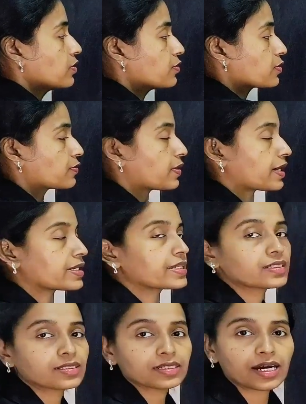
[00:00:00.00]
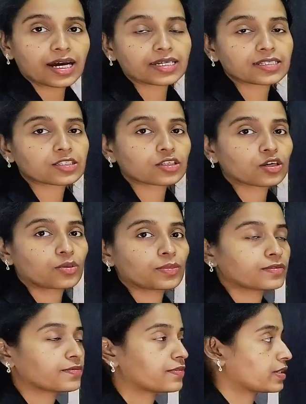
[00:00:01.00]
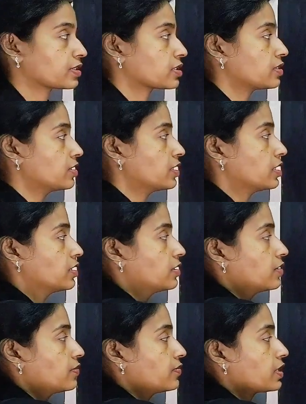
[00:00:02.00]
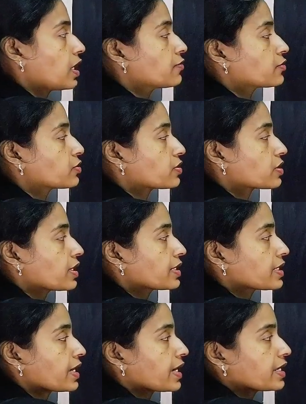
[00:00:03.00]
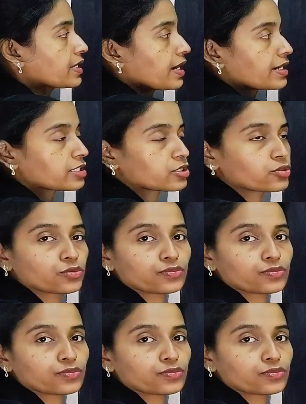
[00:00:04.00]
For finding the highest common factor, we have to write 8, 9,